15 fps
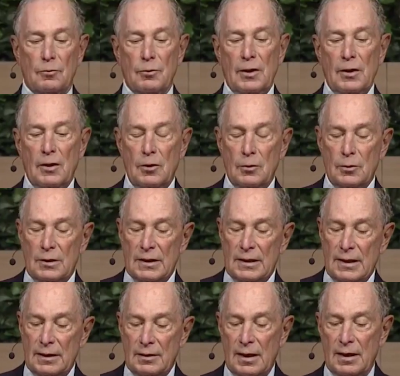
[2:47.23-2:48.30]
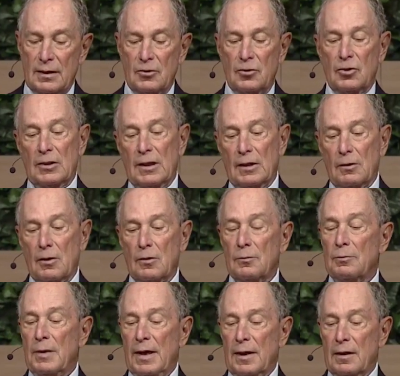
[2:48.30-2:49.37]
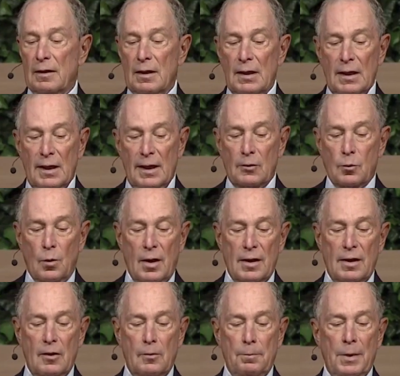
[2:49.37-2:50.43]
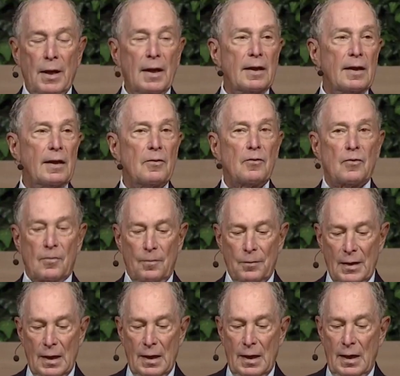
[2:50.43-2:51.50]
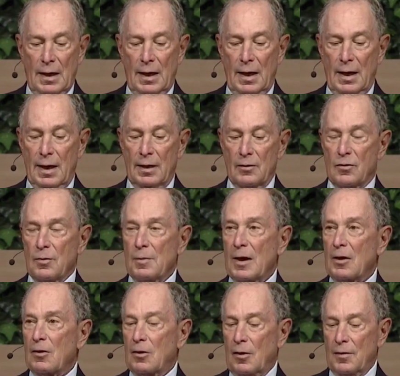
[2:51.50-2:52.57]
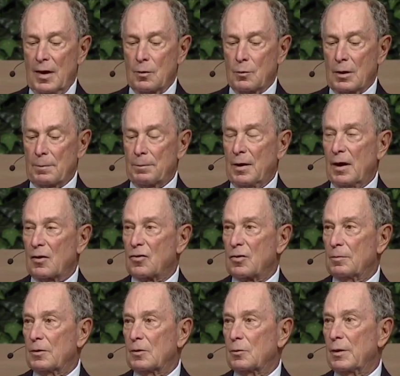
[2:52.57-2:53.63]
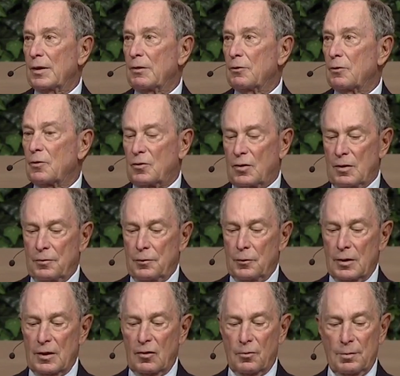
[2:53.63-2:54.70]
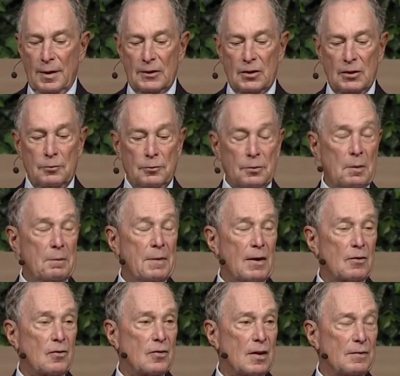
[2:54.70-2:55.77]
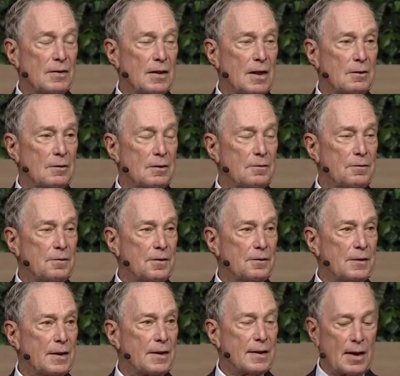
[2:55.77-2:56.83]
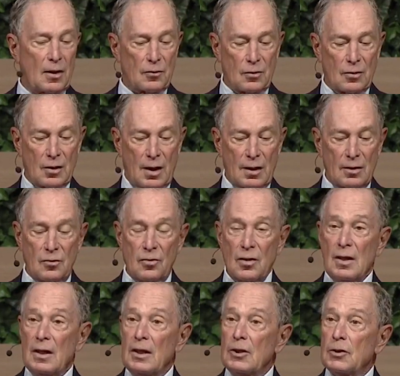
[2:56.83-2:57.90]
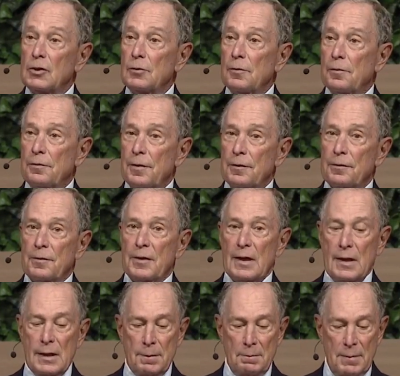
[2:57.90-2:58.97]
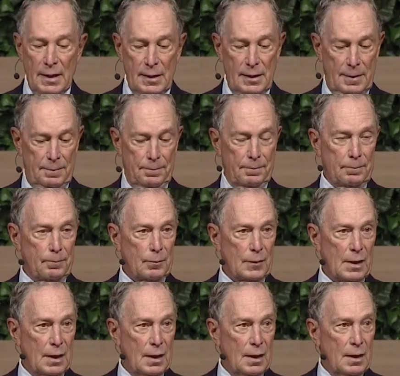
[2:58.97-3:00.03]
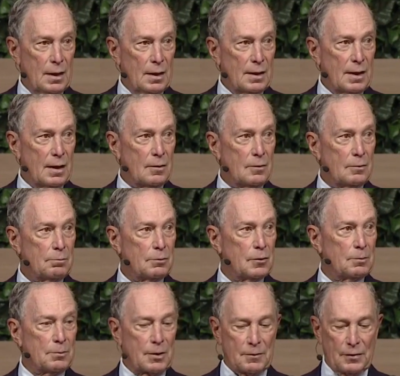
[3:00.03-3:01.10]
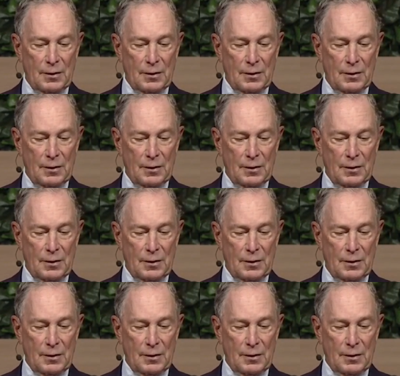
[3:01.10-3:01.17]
Rio de Janeiro Mayor Eduardo Paes. And to make all that work possible, we grew C40's budget from about $750,000 to $15 million. Now, Bloomberg